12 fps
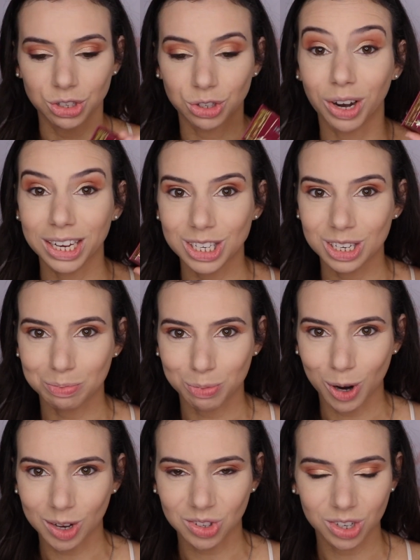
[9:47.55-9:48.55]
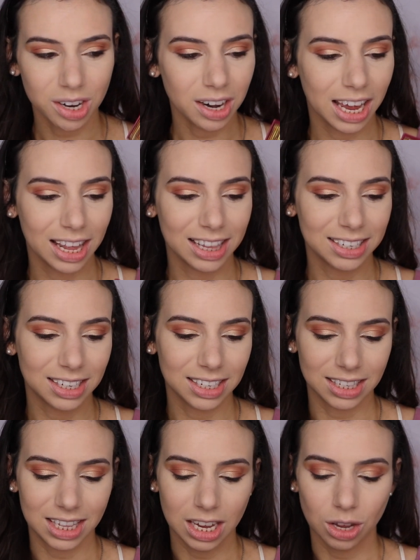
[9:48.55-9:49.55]
So next is bronzer, and this
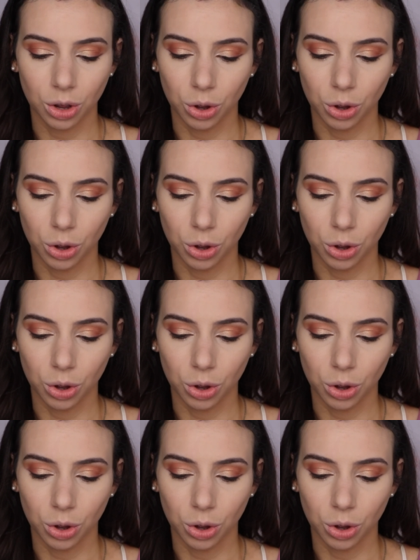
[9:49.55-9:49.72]
is the